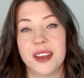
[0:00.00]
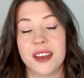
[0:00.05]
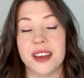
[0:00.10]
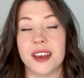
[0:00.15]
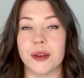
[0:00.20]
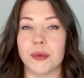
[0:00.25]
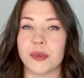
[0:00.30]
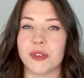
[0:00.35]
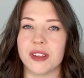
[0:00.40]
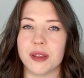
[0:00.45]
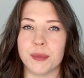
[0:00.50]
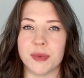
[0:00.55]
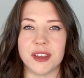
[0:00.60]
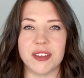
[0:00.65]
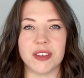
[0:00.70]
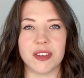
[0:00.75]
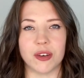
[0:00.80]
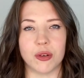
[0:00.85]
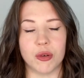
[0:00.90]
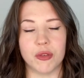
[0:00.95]
it really
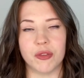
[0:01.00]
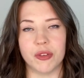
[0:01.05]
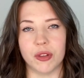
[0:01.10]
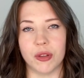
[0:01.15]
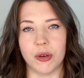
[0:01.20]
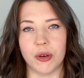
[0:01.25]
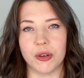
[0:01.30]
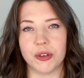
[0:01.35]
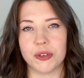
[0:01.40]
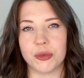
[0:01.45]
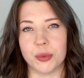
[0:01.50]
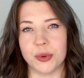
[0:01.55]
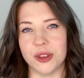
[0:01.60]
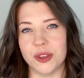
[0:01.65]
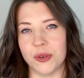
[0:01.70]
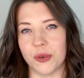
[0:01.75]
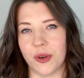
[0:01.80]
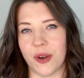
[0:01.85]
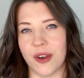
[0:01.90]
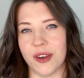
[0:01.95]
means an awful lot when
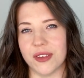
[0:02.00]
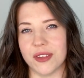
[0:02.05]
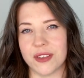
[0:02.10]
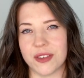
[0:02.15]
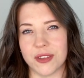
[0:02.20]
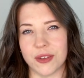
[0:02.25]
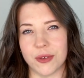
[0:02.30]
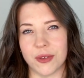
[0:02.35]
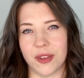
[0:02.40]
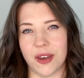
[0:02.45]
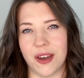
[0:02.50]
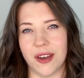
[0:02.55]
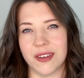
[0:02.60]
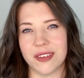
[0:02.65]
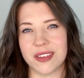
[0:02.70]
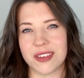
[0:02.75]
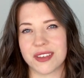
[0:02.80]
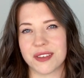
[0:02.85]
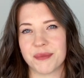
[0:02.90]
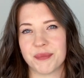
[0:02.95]
you guys do that.